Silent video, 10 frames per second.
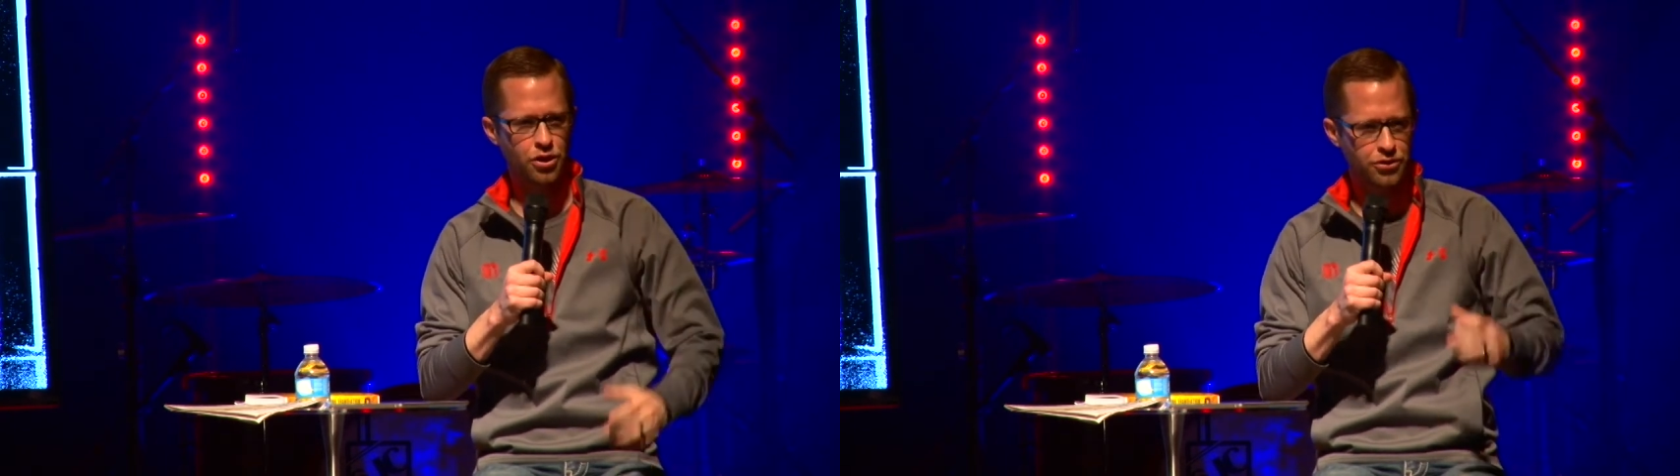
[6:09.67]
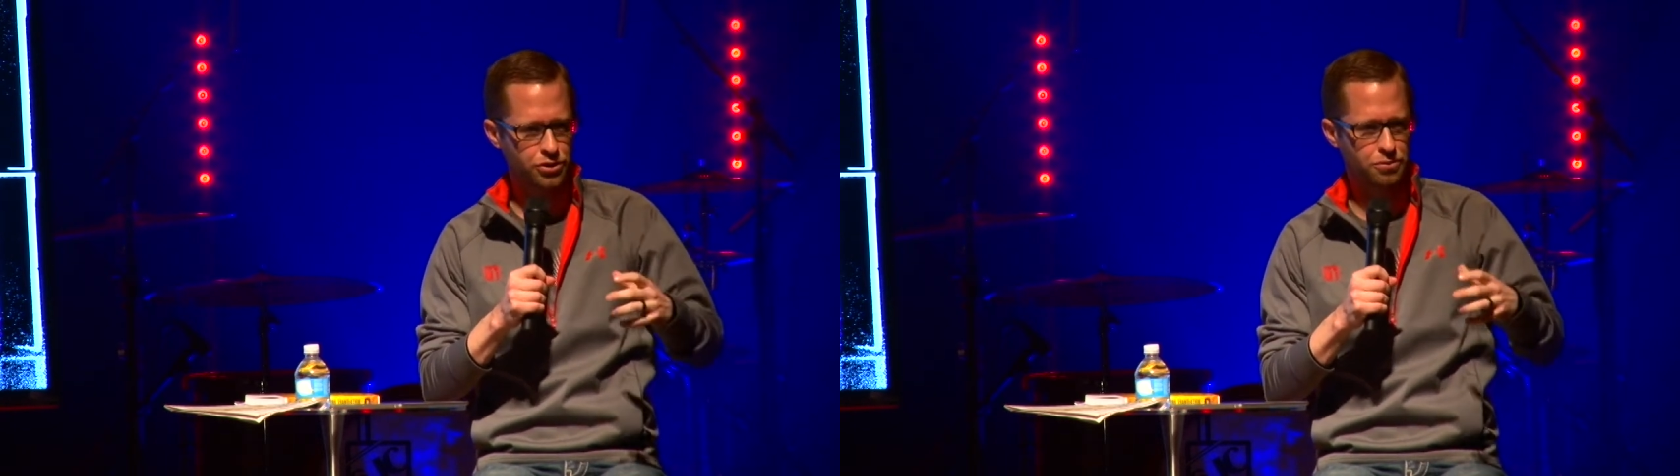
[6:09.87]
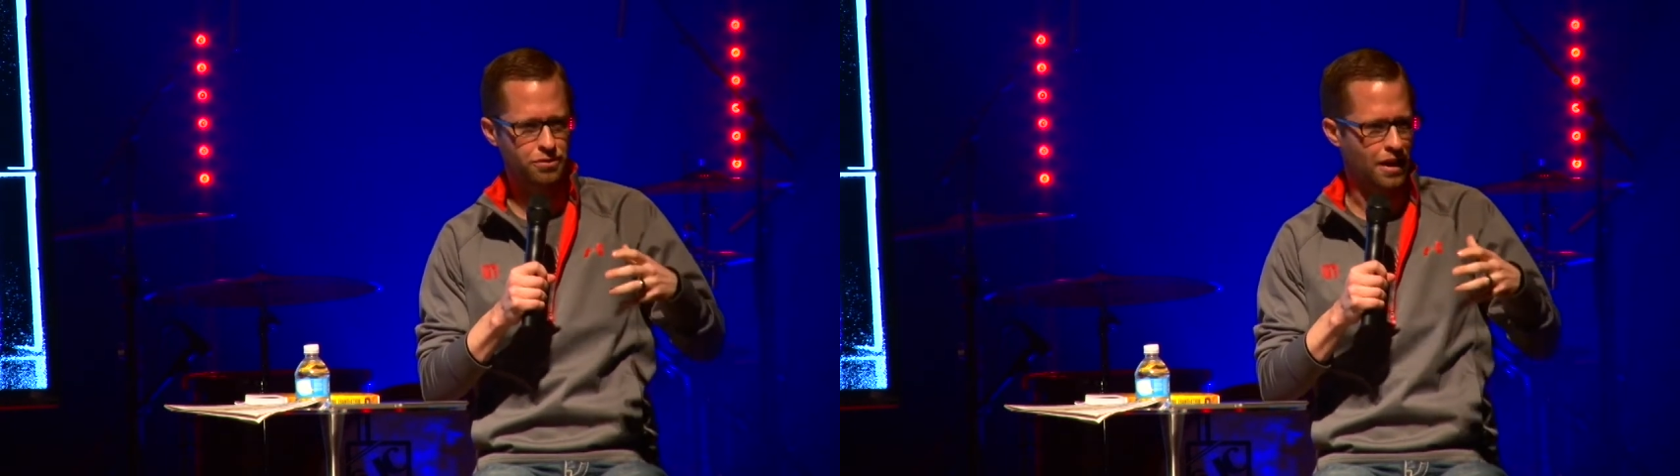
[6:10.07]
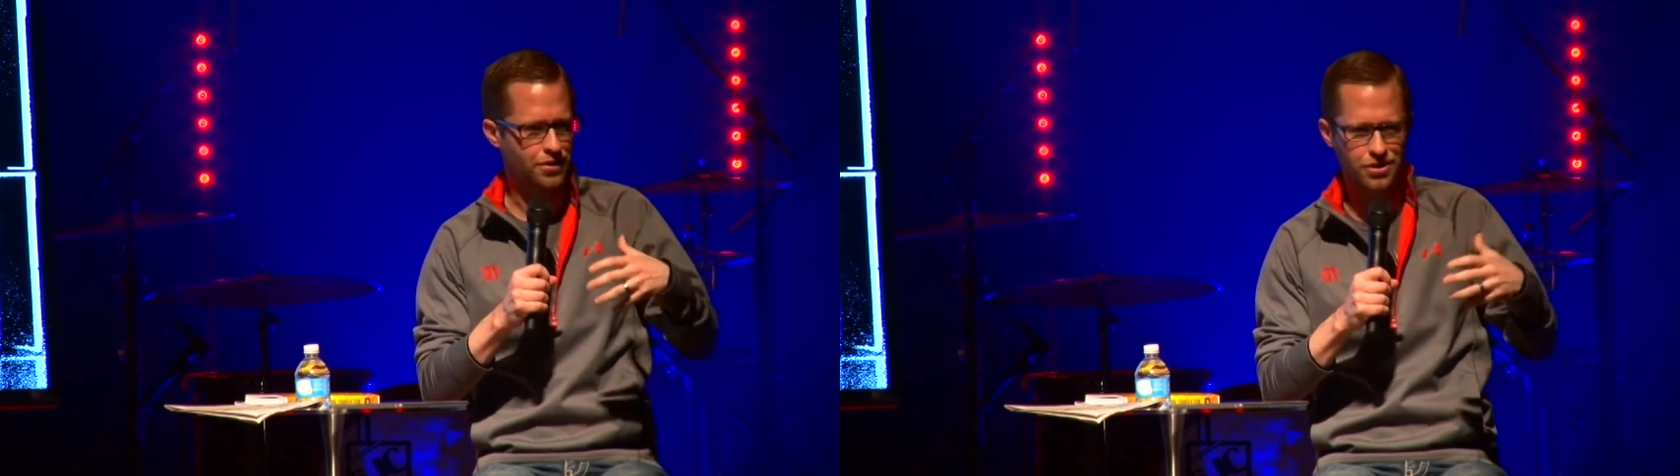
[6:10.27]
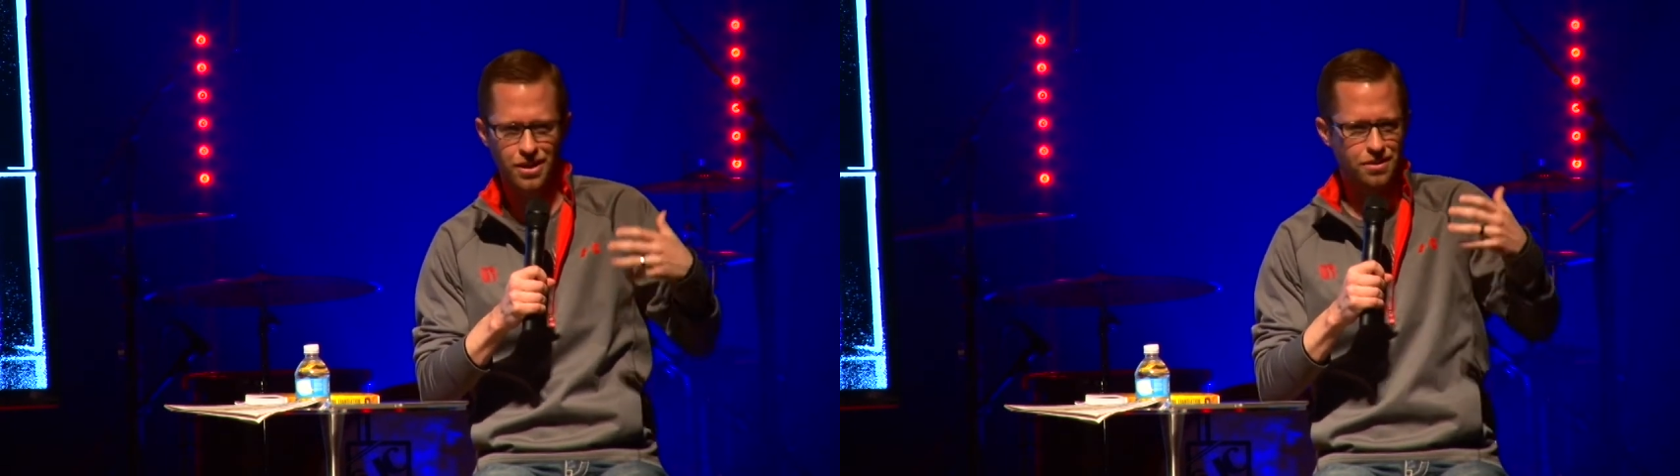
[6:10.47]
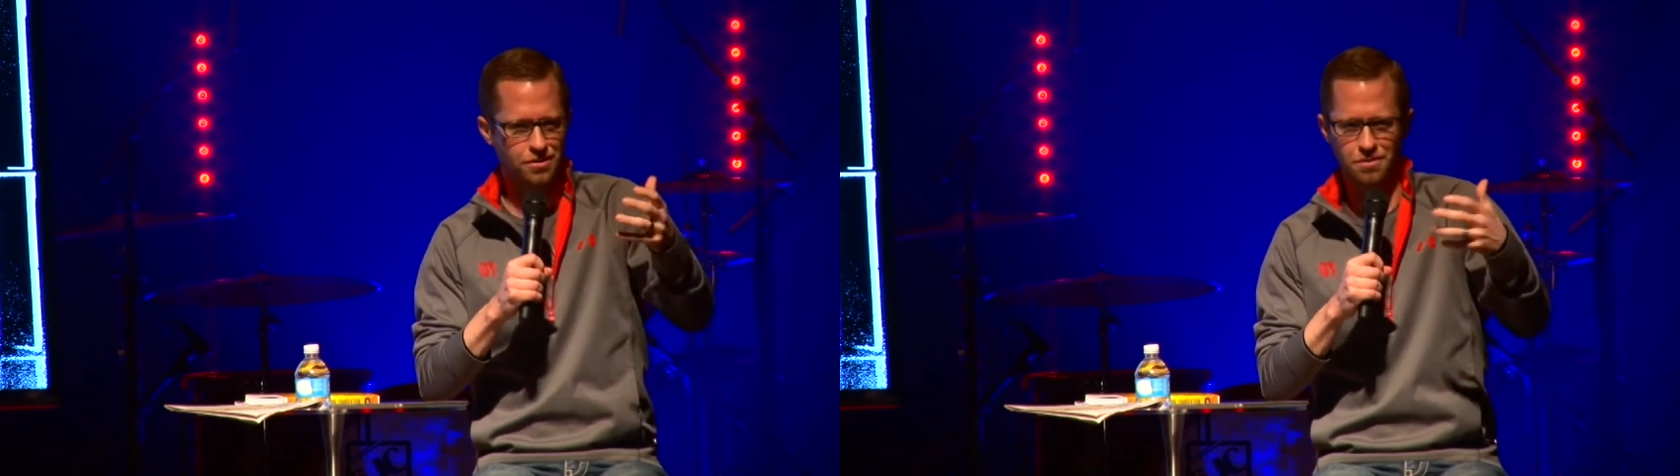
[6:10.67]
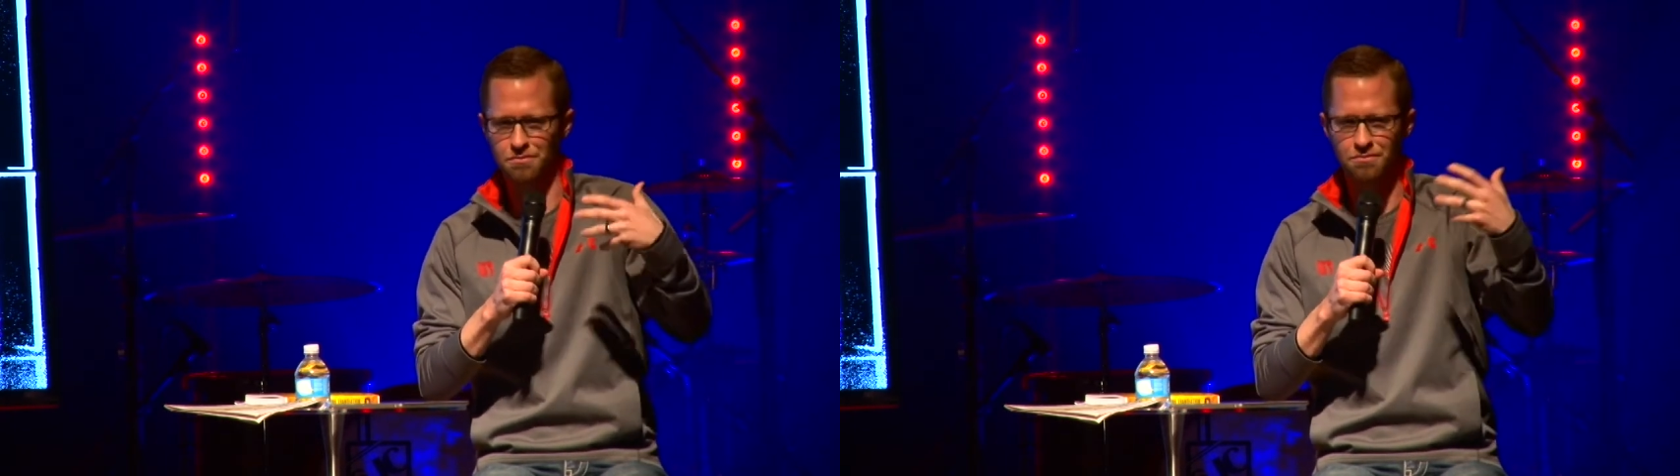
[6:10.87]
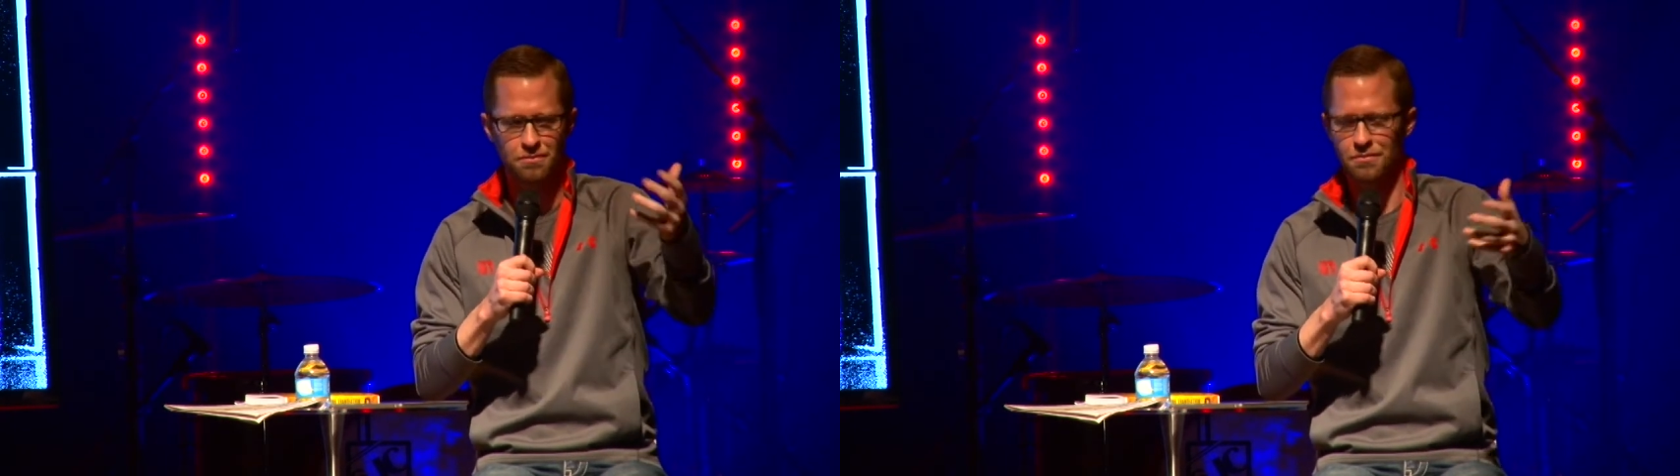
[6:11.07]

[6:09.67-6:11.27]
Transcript: also kind of saying some